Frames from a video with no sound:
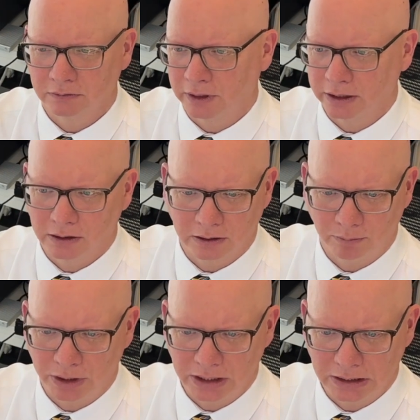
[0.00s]
They could
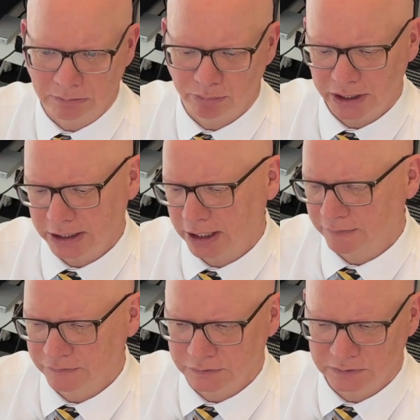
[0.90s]
be
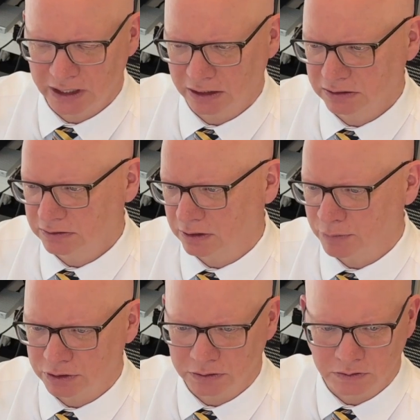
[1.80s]
PDFs, text,
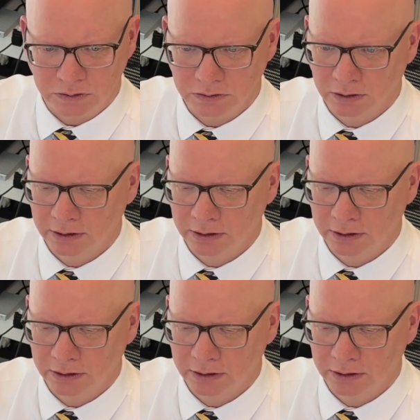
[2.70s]
images,